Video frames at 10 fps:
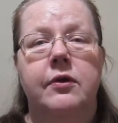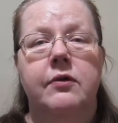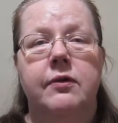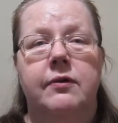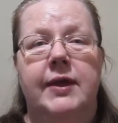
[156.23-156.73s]

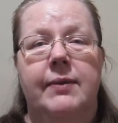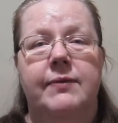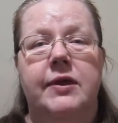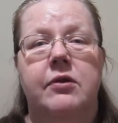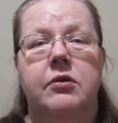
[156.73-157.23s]
also
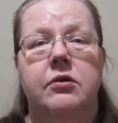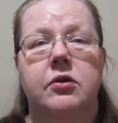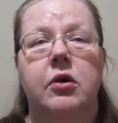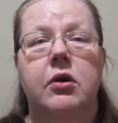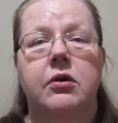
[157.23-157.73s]
something called
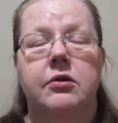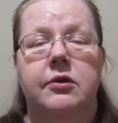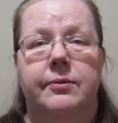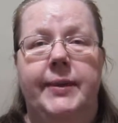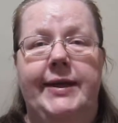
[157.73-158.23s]

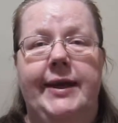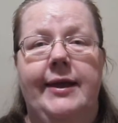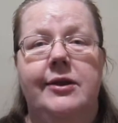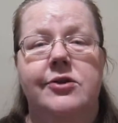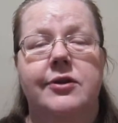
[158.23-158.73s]
Ottoman
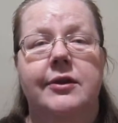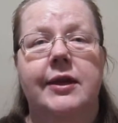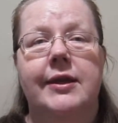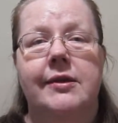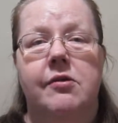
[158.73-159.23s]
Edition
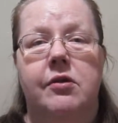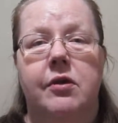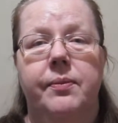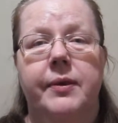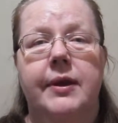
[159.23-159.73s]
in
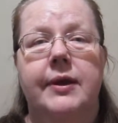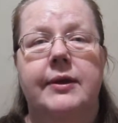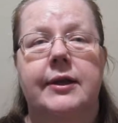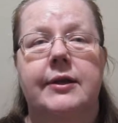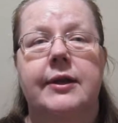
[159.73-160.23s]
Europe
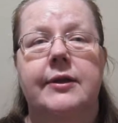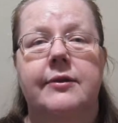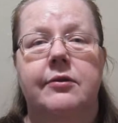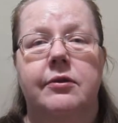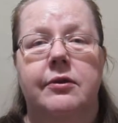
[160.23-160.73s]
that
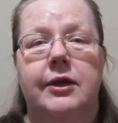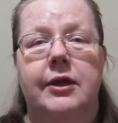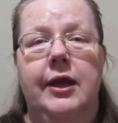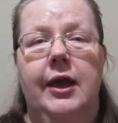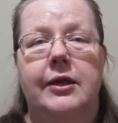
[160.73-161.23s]
didn't
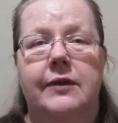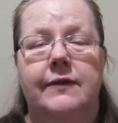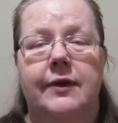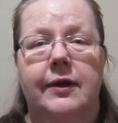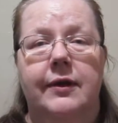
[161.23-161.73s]
contain
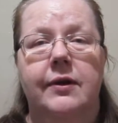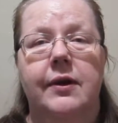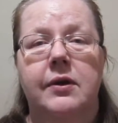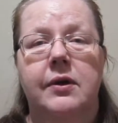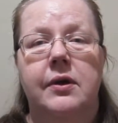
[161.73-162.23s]
anything.
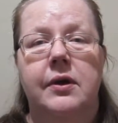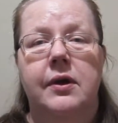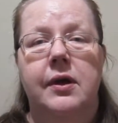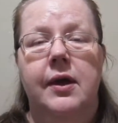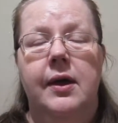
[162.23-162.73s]

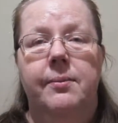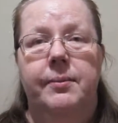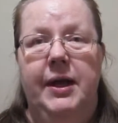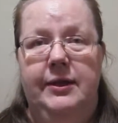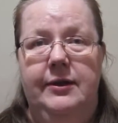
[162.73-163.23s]

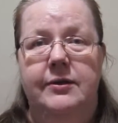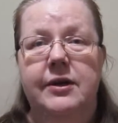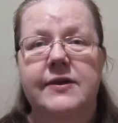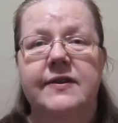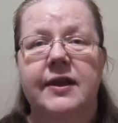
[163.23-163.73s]
But
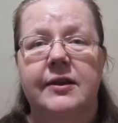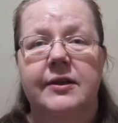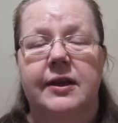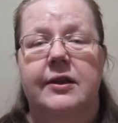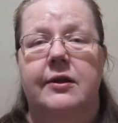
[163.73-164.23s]

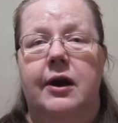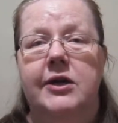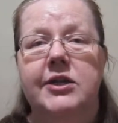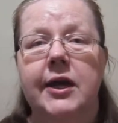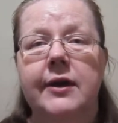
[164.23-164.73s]
interestingly, in
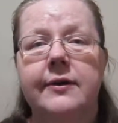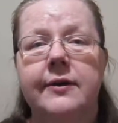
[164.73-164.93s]
Russia,